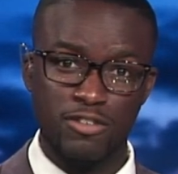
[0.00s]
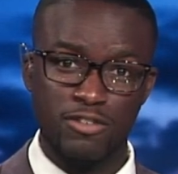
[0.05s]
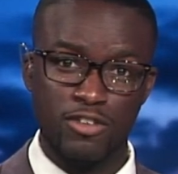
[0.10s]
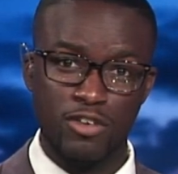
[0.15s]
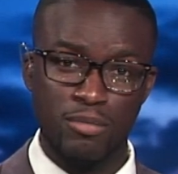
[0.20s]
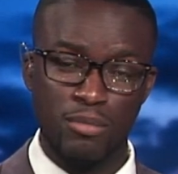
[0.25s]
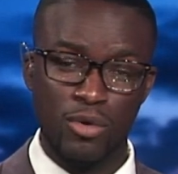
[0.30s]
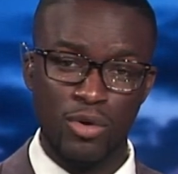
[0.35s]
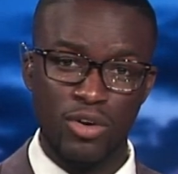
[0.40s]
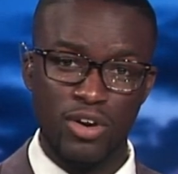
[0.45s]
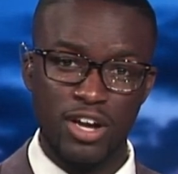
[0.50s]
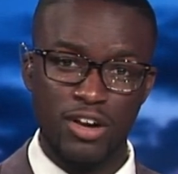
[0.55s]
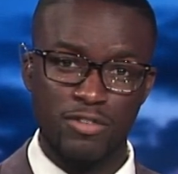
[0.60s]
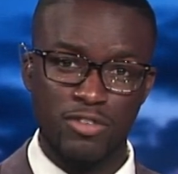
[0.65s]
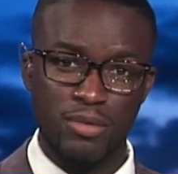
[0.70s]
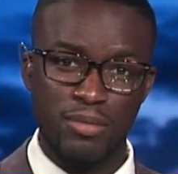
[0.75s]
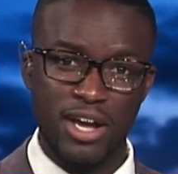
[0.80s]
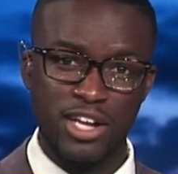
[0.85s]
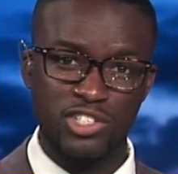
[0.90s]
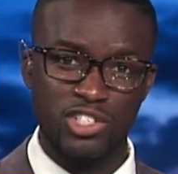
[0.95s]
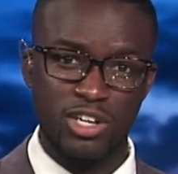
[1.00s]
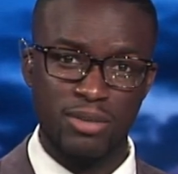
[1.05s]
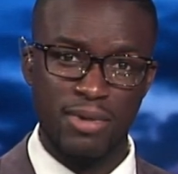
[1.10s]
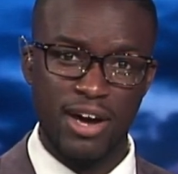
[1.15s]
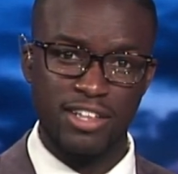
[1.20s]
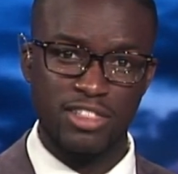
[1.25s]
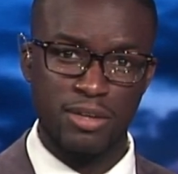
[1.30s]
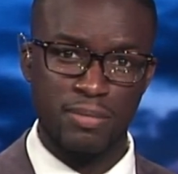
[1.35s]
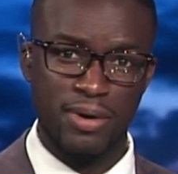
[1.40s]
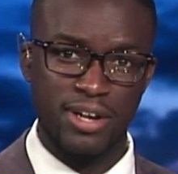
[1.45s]
For more information
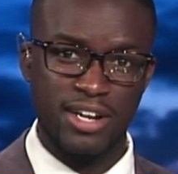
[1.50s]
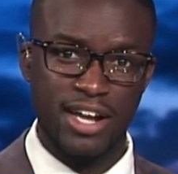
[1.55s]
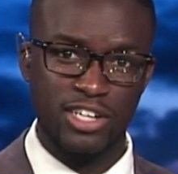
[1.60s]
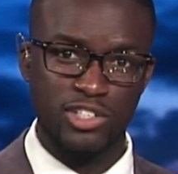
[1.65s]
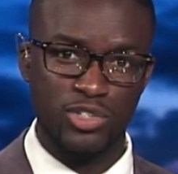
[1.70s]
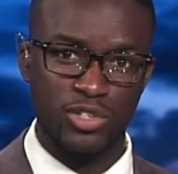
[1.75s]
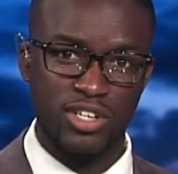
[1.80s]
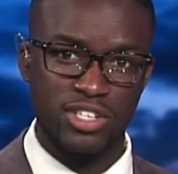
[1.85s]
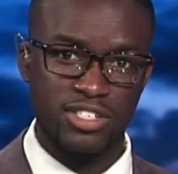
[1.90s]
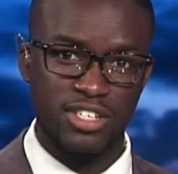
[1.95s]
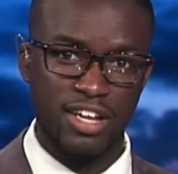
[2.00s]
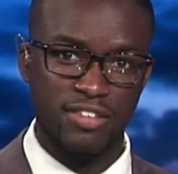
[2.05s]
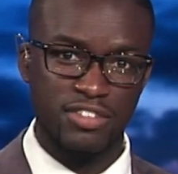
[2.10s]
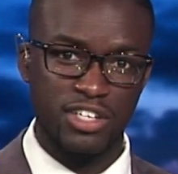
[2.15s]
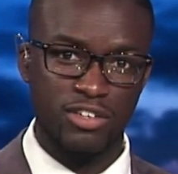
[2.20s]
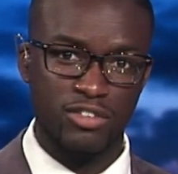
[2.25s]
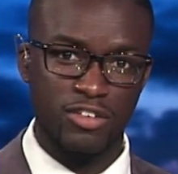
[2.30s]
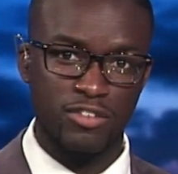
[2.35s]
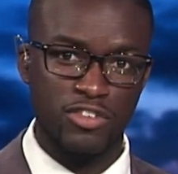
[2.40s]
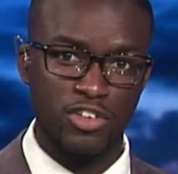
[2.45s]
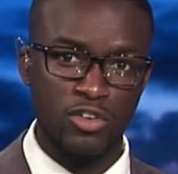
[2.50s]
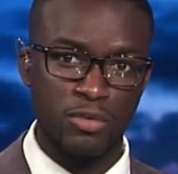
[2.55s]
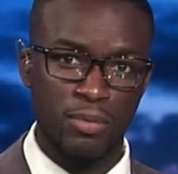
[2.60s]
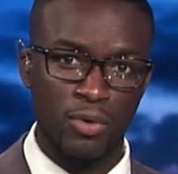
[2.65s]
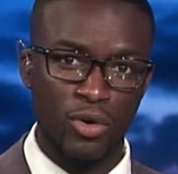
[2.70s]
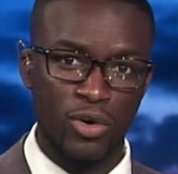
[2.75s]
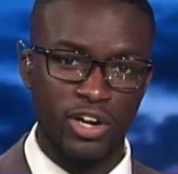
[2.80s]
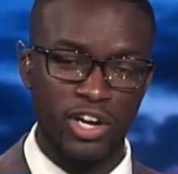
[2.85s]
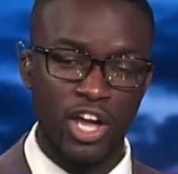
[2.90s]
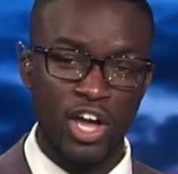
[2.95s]
about the Pedestrian Safety Review
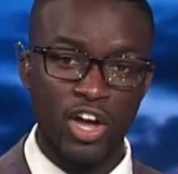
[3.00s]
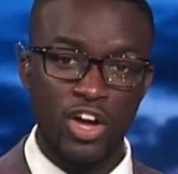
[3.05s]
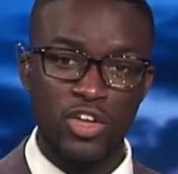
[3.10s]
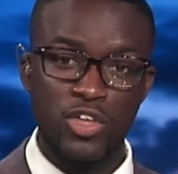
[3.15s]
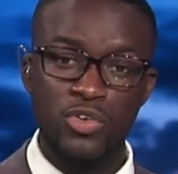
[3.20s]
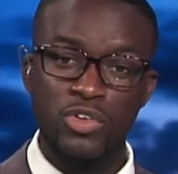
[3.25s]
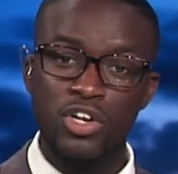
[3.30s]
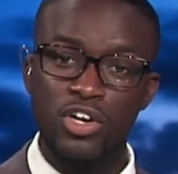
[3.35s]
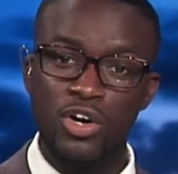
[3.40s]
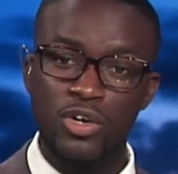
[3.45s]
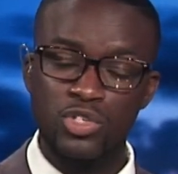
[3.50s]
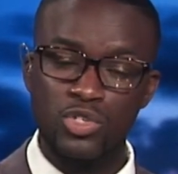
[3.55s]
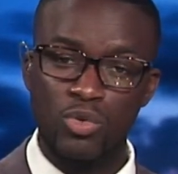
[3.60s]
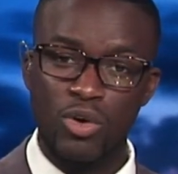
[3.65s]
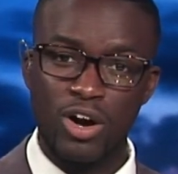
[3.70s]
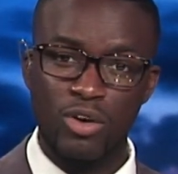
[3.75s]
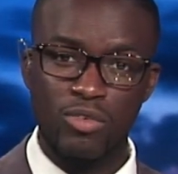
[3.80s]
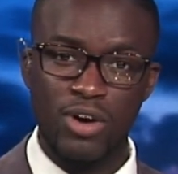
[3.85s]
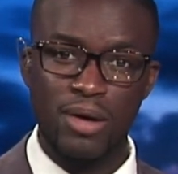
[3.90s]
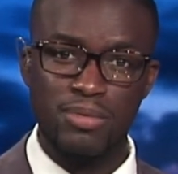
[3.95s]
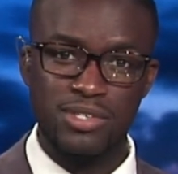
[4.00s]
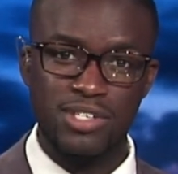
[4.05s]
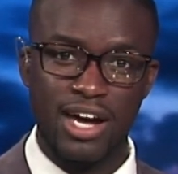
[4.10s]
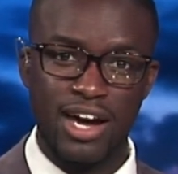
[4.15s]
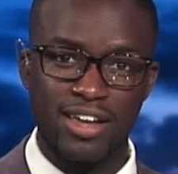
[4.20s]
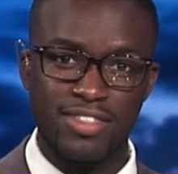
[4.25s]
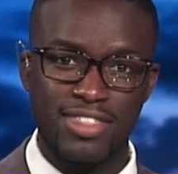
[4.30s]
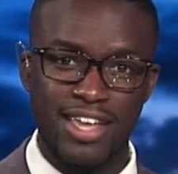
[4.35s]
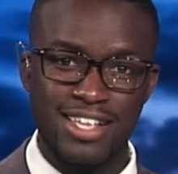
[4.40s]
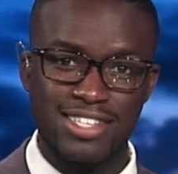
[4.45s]
Board, you can go to our
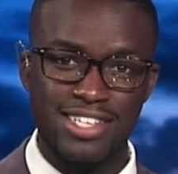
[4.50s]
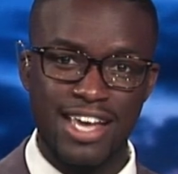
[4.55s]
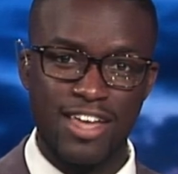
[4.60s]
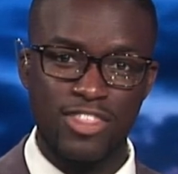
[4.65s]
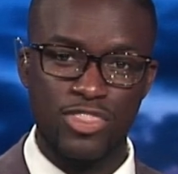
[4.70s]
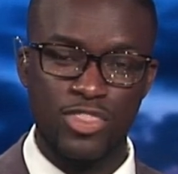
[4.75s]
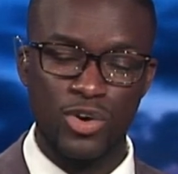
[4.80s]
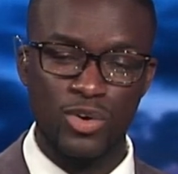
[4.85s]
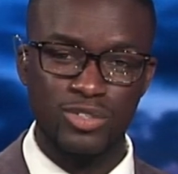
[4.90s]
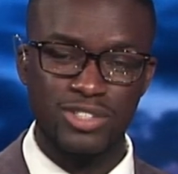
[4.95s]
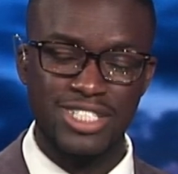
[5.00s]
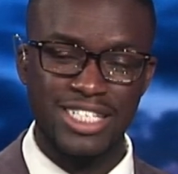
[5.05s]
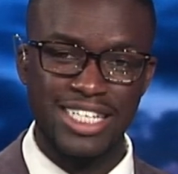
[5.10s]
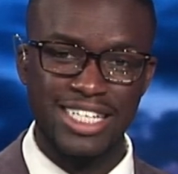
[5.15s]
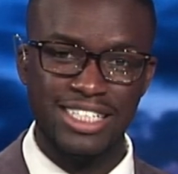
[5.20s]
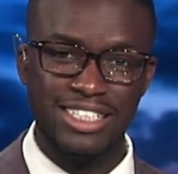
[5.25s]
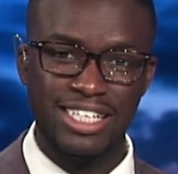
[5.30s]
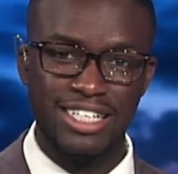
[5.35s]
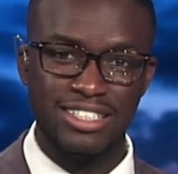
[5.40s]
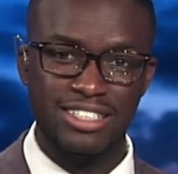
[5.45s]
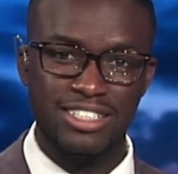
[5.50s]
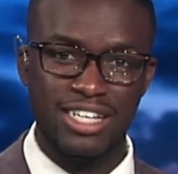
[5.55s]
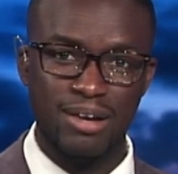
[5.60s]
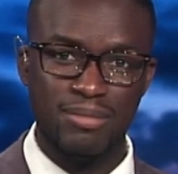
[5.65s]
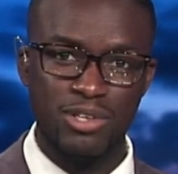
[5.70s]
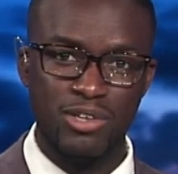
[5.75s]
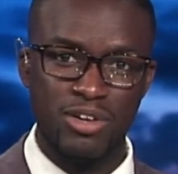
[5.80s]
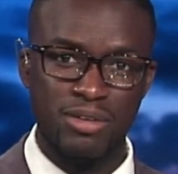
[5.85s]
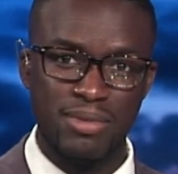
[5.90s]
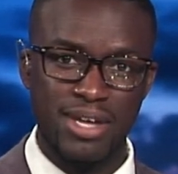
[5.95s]
website. That's at thirteen
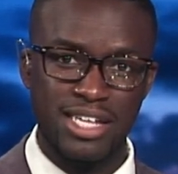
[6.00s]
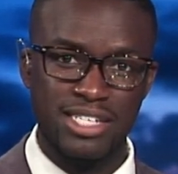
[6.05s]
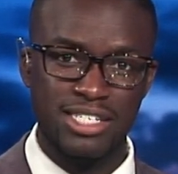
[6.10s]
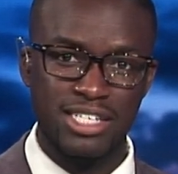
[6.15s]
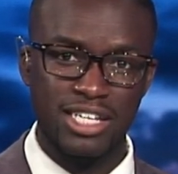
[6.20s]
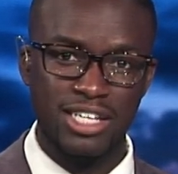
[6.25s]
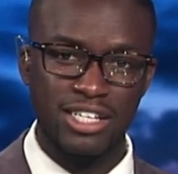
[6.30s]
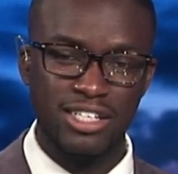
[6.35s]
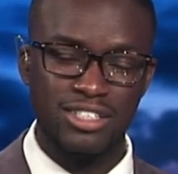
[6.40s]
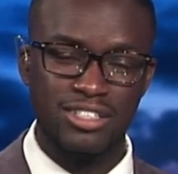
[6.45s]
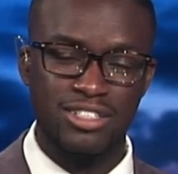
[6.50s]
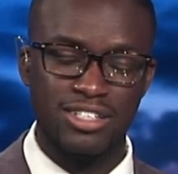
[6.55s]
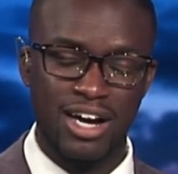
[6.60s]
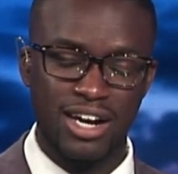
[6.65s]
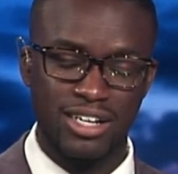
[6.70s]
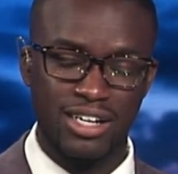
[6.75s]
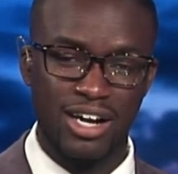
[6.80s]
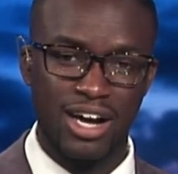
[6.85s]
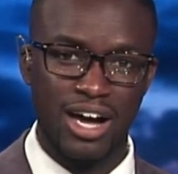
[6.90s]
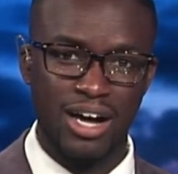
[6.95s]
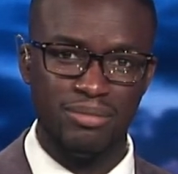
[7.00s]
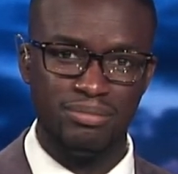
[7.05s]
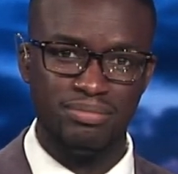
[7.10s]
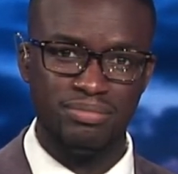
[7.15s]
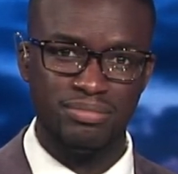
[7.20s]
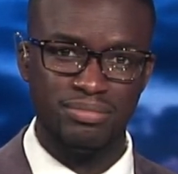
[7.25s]
W M A Z dot com.